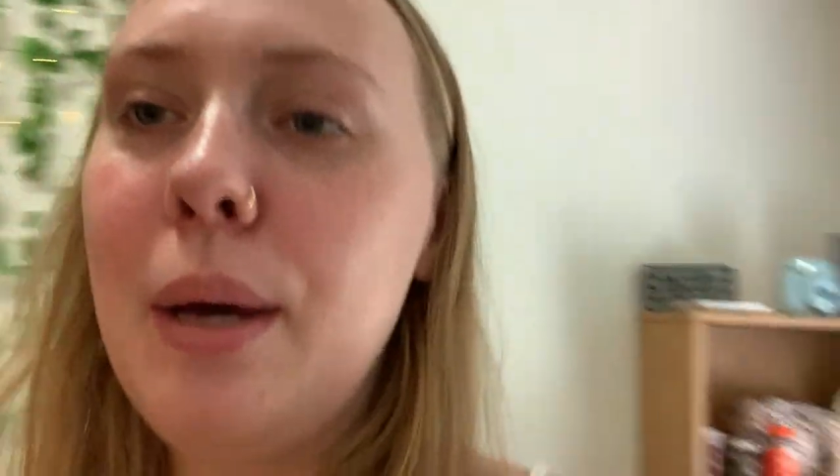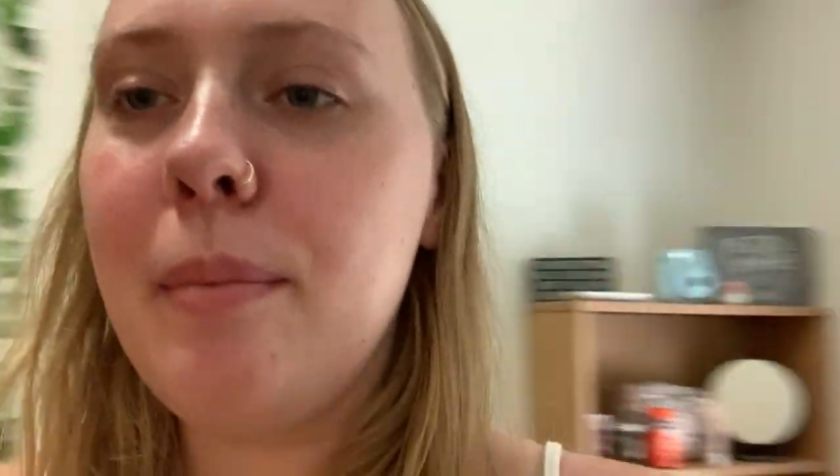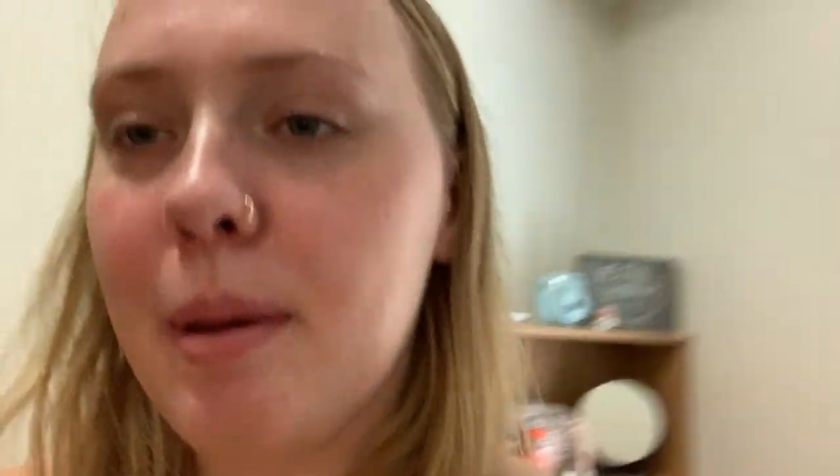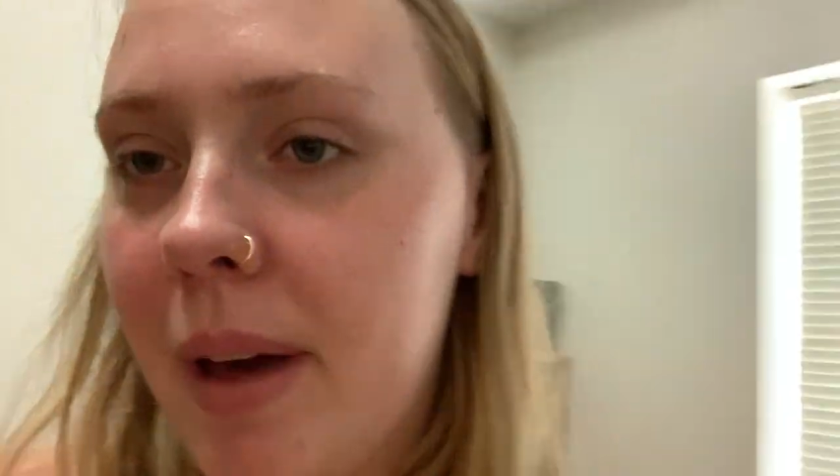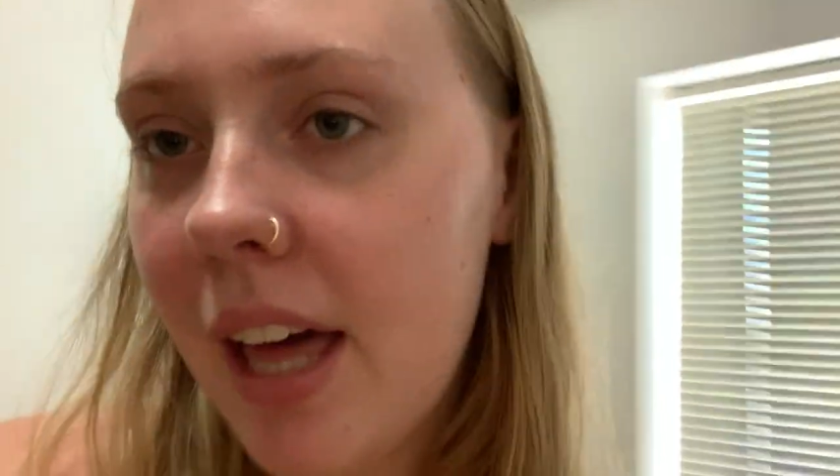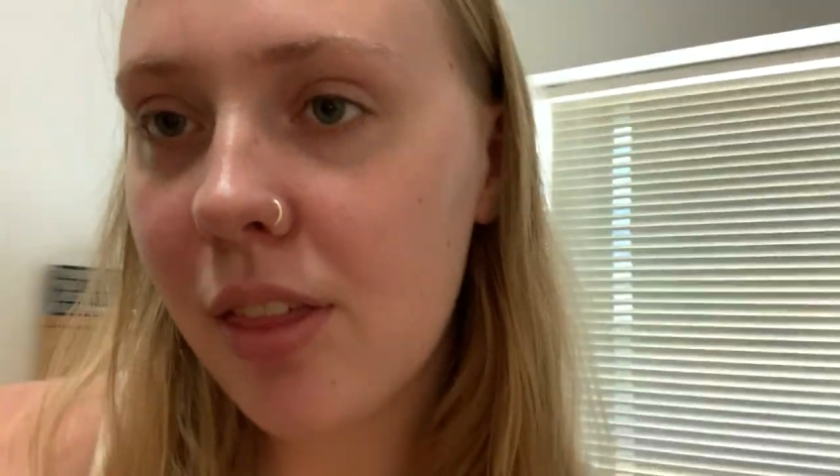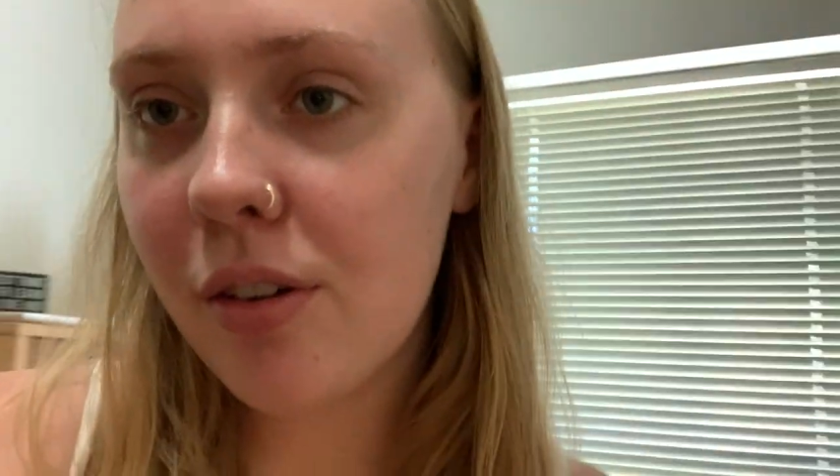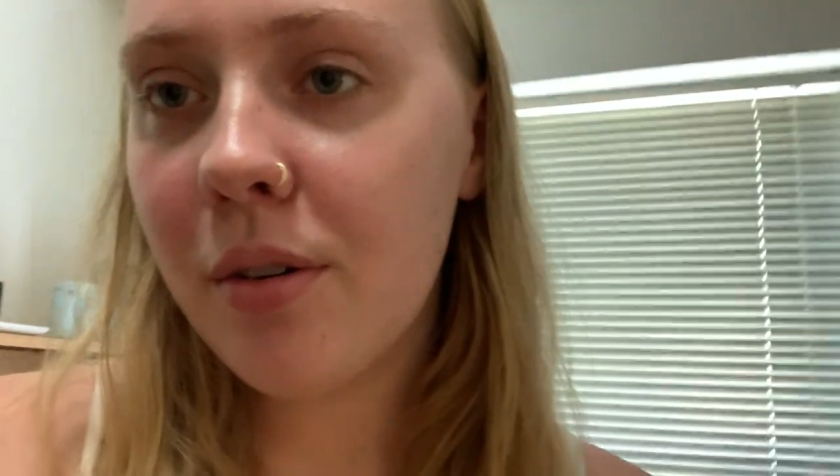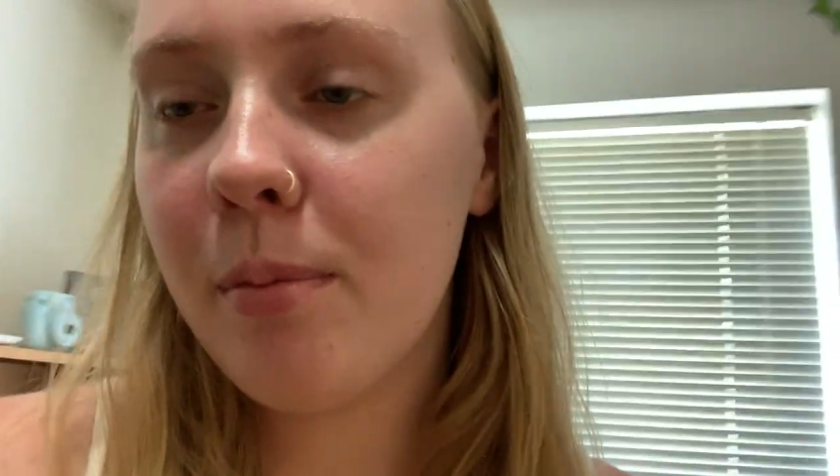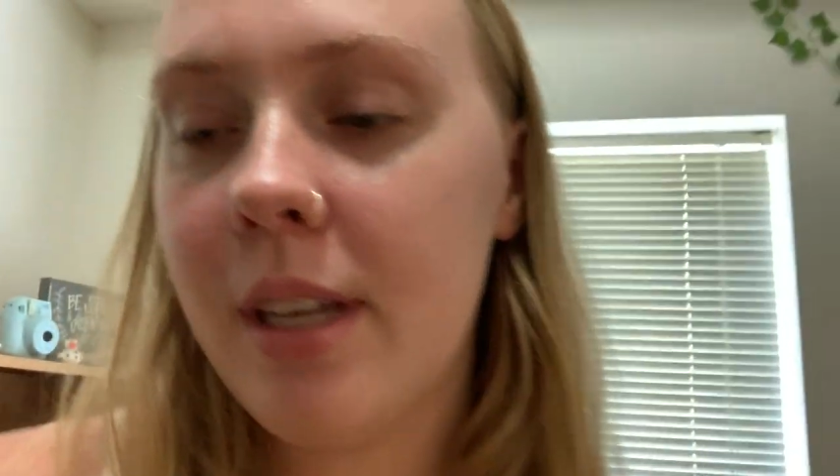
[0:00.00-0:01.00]
My
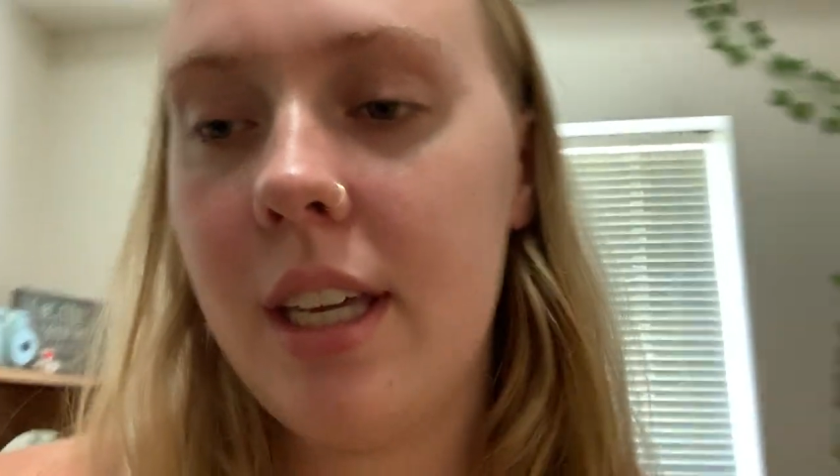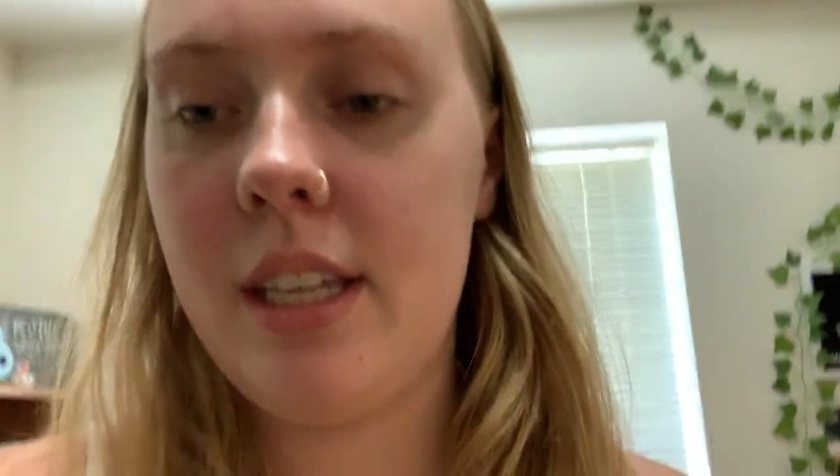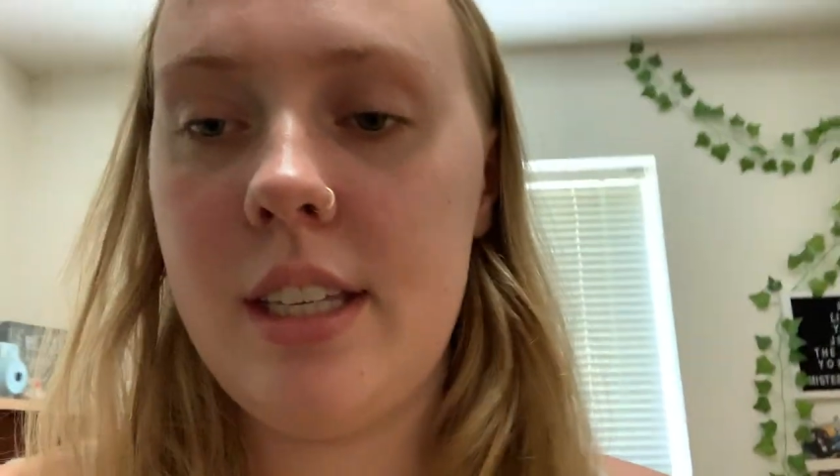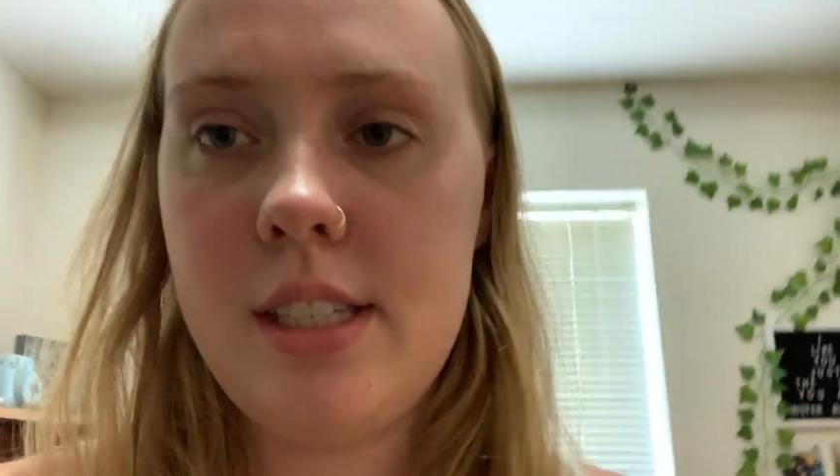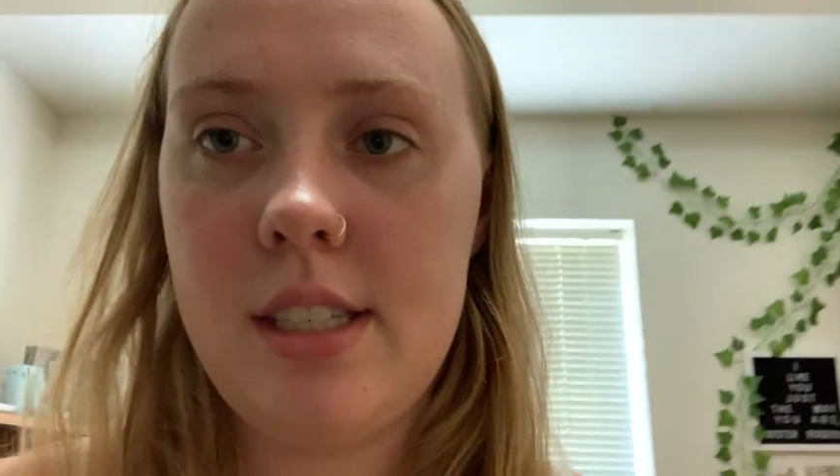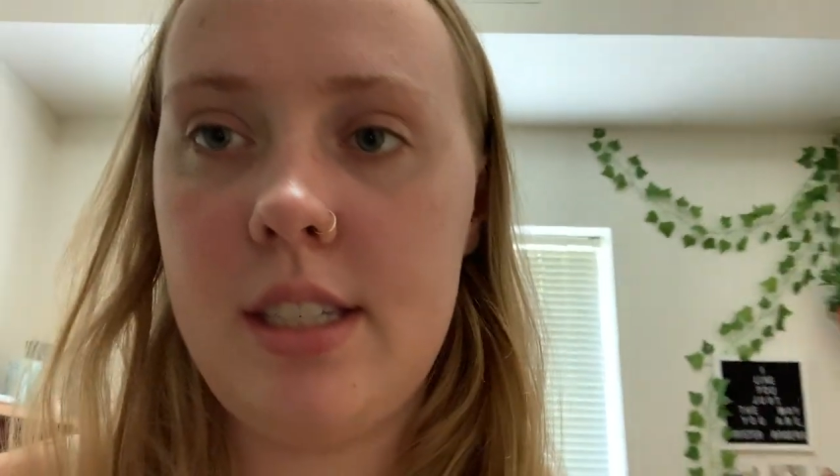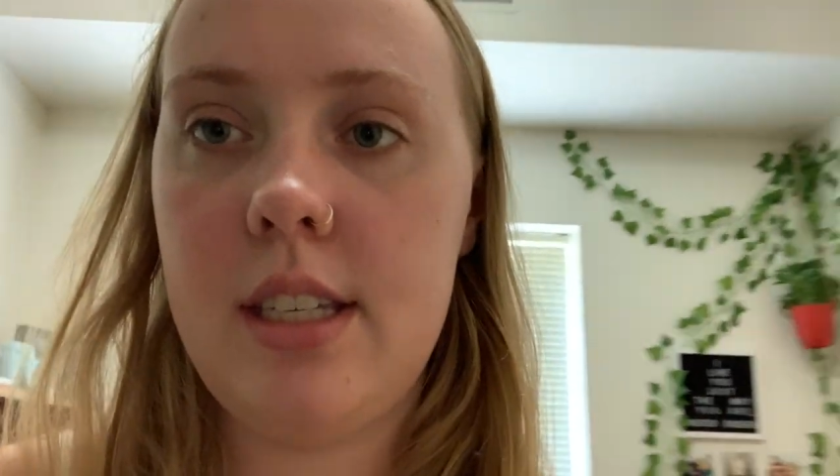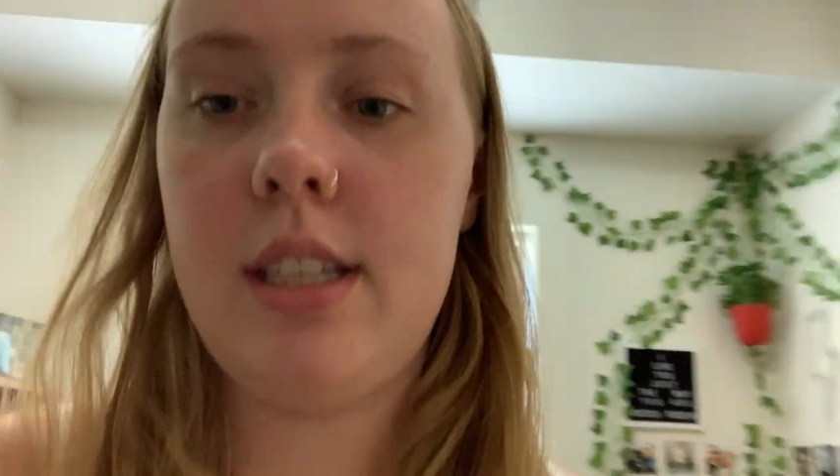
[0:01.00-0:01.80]
bathroom is